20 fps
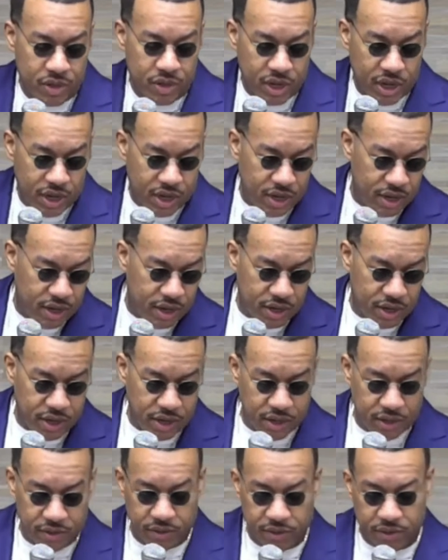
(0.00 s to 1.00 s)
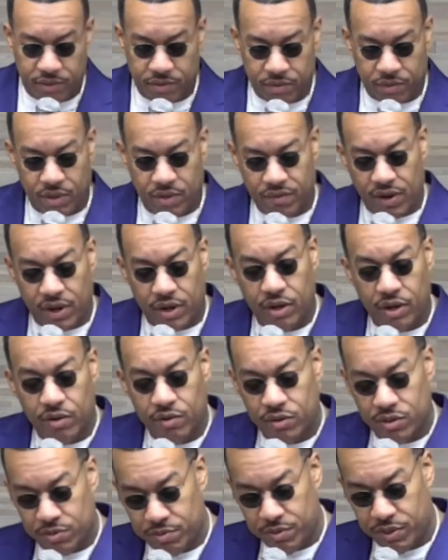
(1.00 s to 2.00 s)
One of our
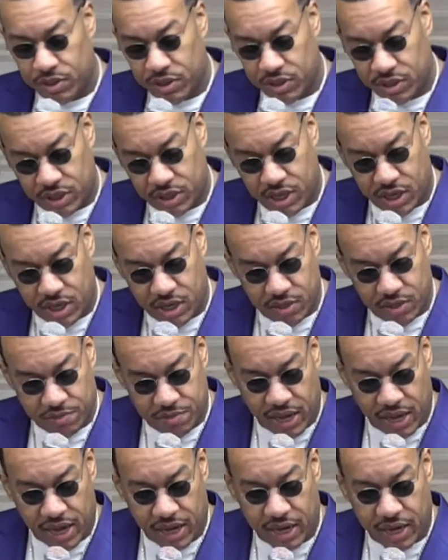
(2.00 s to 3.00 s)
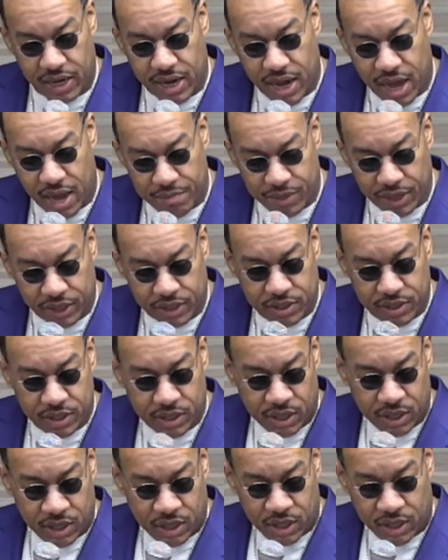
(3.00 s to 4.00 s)
newest books is Kingdom Economics,
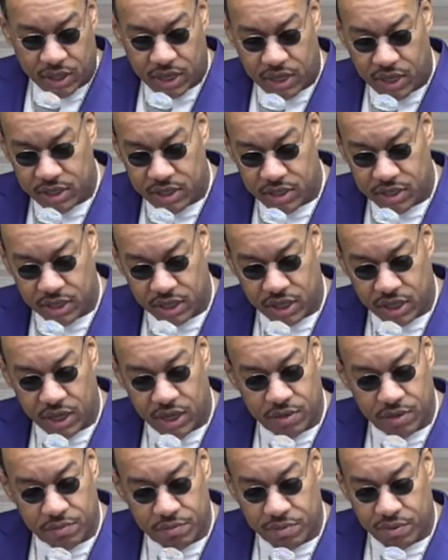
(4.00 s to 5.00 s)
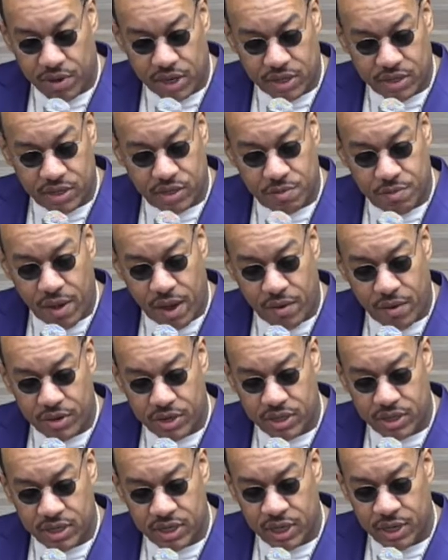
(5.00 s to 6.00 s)
Keys to Kingdom
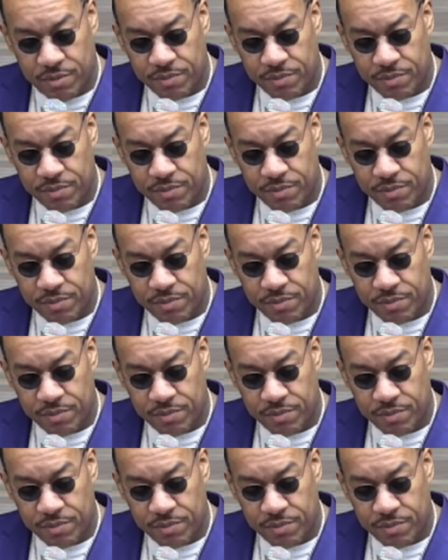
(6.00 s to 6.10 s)
Prosperity,